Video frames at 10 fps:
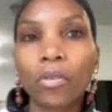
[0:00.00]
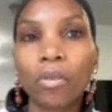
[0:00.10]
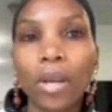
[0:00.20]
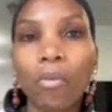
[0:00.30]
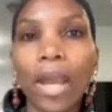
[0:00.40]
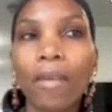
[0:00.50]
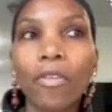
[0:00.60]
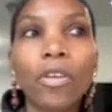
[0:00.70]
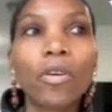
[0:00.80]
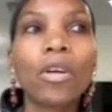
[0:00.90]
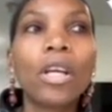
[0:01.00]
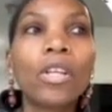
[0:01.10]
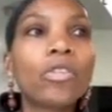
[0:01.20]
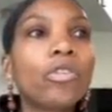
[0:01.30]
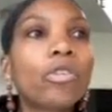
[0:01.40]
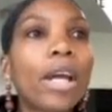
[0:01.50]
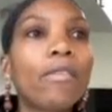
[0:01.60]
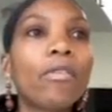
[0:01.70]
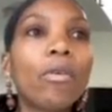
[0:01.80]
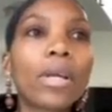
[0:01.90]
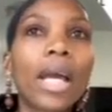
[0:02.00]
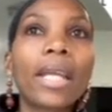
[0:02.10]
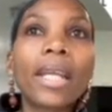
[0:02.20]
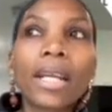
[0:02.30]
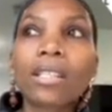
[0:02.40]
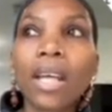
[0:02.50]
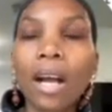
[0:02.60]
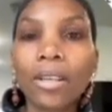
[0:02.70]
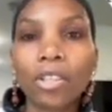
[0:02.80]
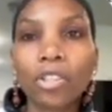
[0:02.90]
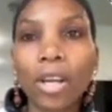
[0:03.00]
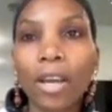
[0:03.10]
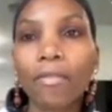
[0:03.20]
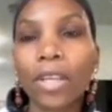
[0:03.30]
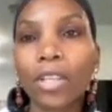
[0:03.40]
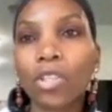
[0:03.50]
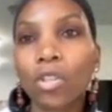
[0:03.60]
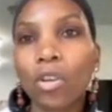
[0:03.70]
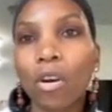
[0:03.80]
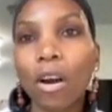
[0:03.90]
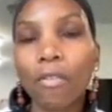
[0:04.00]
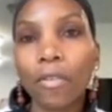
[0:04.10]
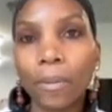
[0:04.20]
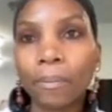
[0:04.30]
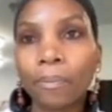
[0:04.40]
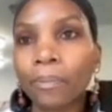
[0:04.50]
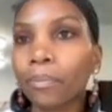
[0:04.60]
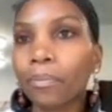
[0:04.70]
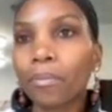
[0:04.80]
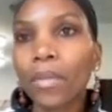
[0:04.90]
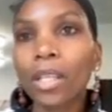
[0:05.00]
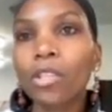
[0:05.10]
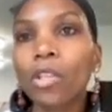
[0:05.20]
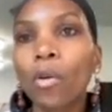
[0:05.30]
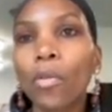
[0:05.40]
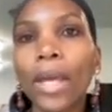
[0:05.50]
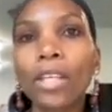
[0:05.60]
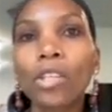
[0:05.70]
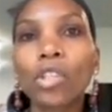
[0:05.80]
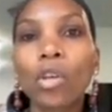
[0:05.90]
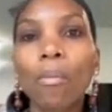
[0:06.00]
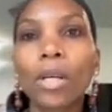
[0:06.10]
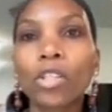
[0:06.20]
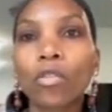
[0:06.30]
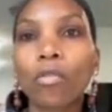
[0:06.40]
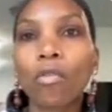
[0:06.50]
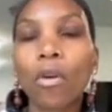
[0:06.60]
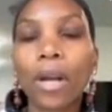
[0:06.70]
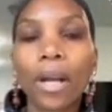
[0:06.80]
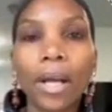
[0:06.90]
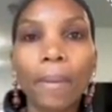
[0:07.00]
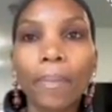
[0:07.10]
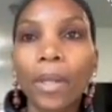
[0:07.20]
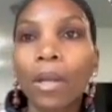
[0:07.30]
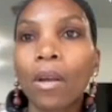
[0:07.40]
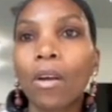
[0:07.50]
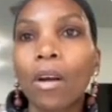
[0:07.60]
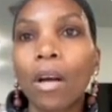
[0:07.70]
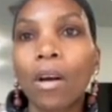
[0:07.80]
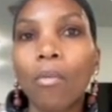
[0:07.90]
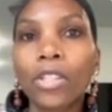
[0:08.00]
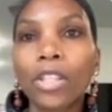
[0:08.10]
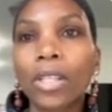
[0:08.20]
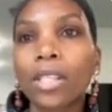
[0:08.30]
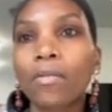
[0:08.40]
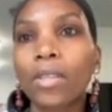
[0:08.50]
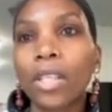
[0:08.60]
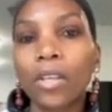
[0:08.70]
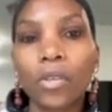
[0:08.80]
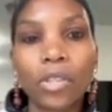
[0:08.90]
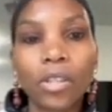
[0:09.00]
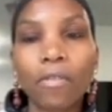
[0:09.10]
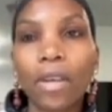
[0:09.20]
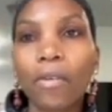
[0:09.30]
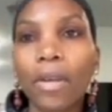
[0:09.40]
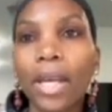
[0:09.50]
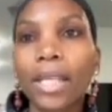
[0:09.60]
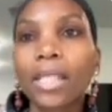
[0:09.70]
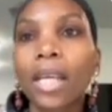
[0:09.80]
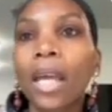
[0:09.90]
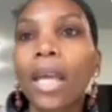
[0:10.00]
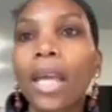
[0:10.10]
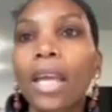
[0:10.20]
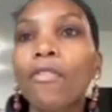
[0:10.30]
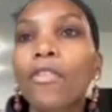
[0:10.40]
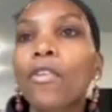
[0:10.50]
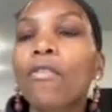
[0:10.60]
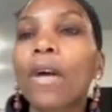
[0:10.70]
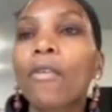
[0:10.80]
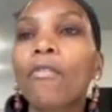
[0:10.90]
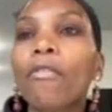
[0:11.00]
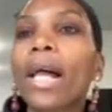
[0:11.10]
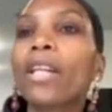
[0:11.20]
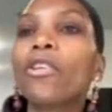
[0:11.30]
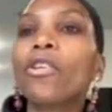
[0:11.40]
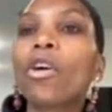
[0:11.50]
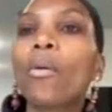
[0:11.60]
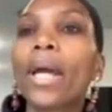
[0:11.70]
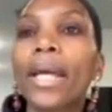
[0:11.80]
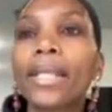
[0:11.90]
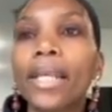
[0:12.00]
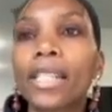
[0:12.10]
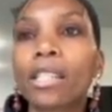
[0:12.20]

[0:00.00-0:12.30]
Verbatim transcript: a great way for you to drive organic targeted traffic to your offer. So thank you so much for watching this video to the very end. If you found value, go ahead and